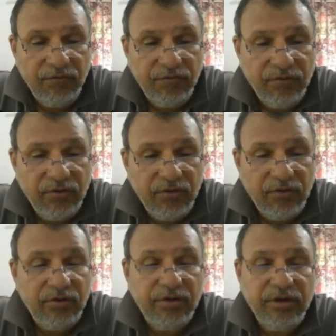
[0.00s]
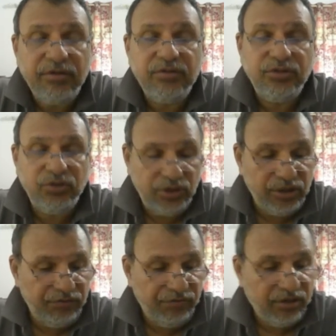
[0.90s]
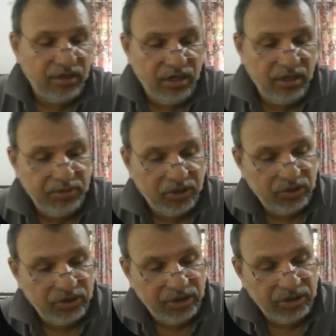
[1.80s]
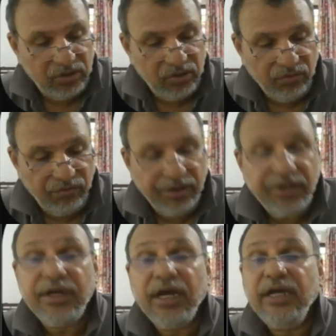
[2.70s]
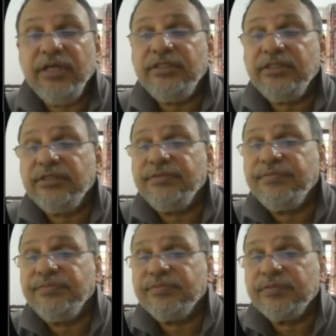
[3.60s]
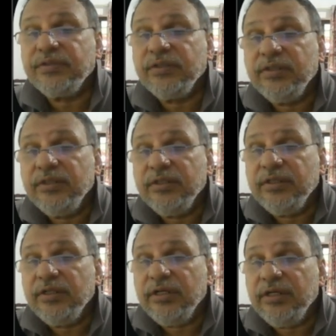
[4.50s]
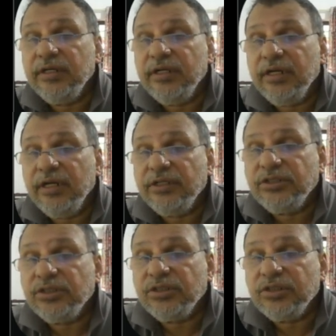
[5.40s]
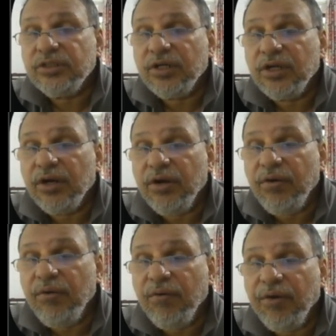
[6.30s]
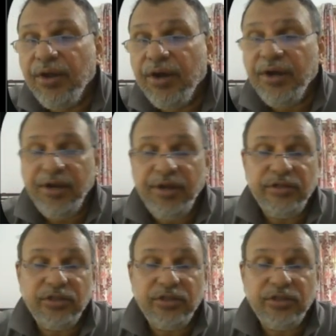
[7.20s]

I'll use a different color because it doesn't look very nice. Let's do it in here.